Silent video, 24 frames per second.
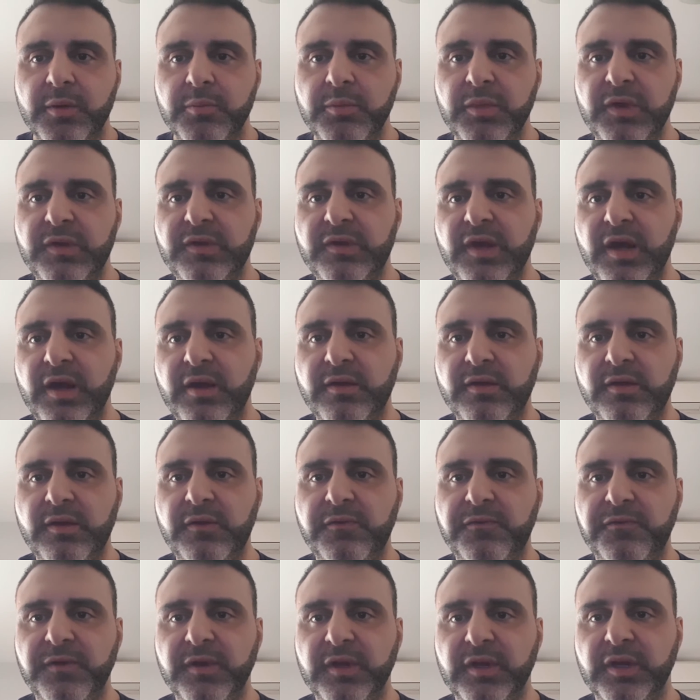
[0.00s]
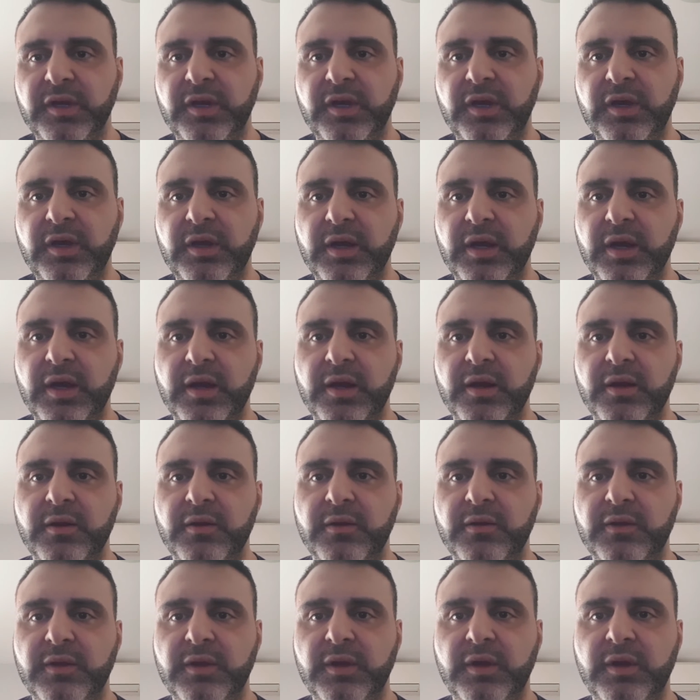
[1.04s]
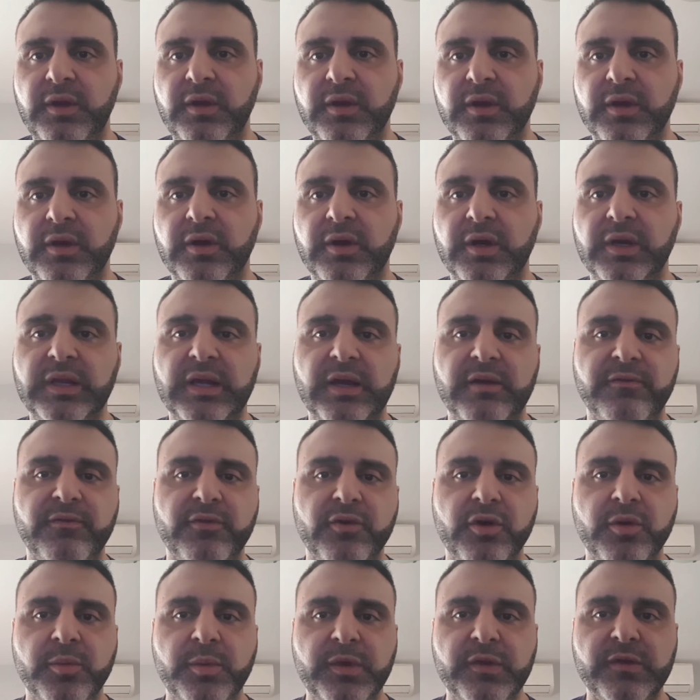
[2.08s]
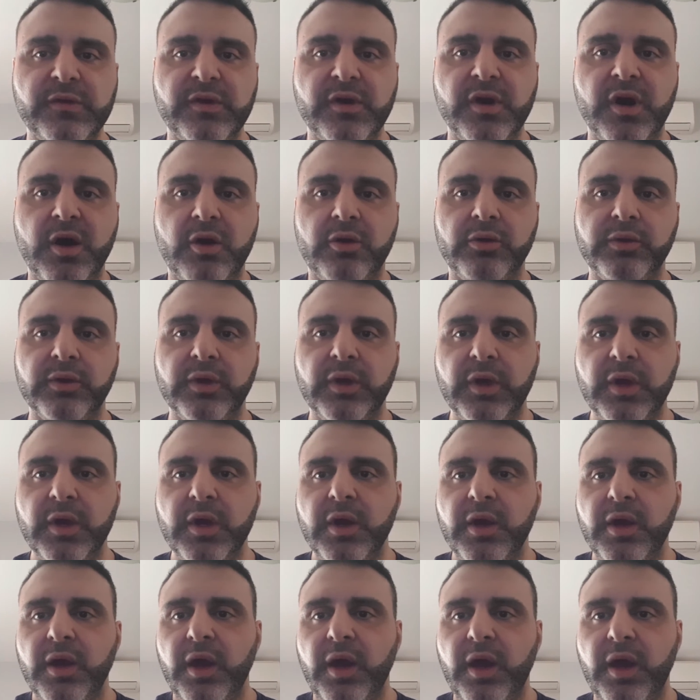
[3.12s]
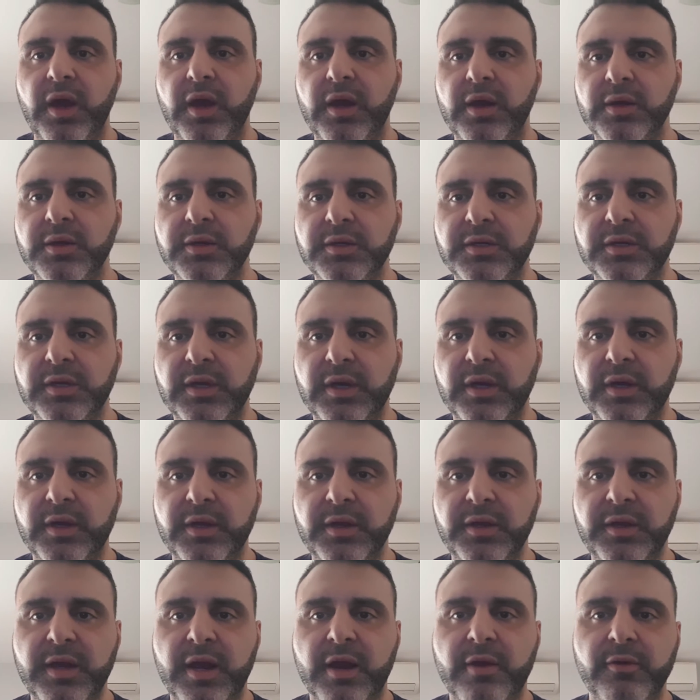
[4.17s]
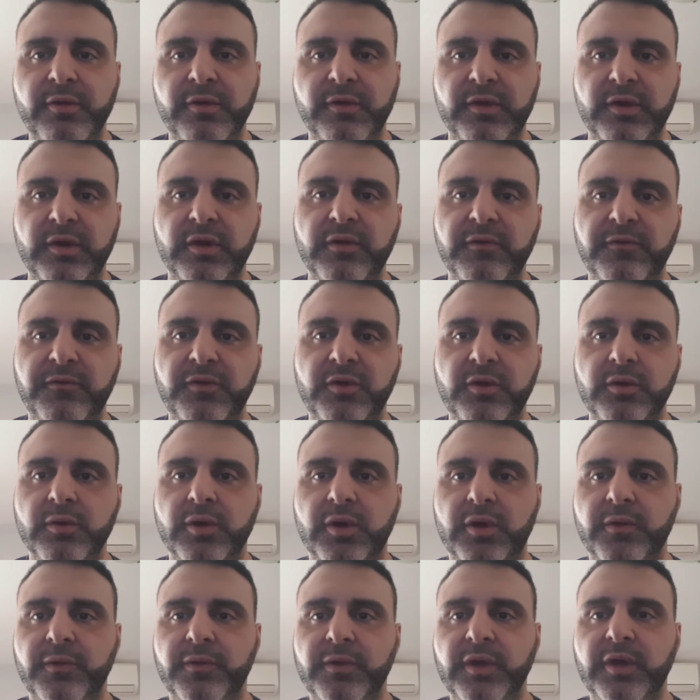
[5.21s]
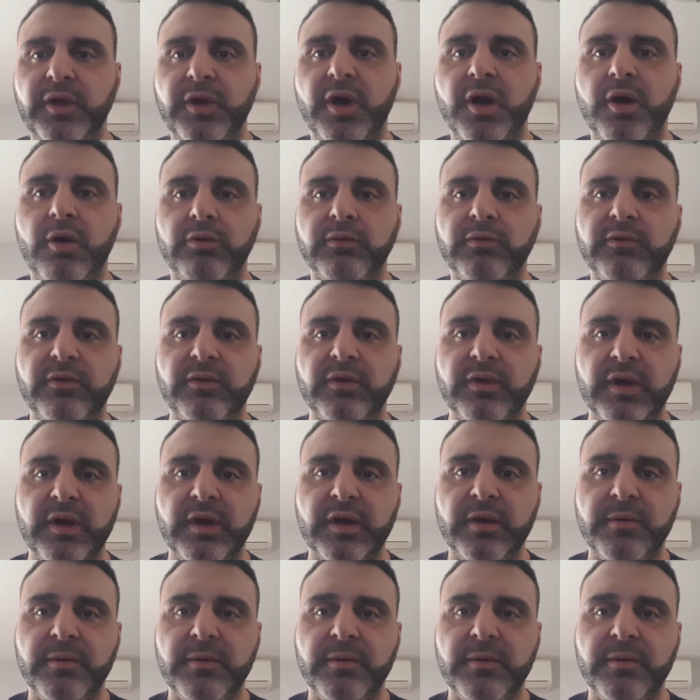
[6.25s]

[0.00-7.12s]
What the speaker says: Miss Sexy filly and the I Love Ruby's colt, and Gary's interview on the colt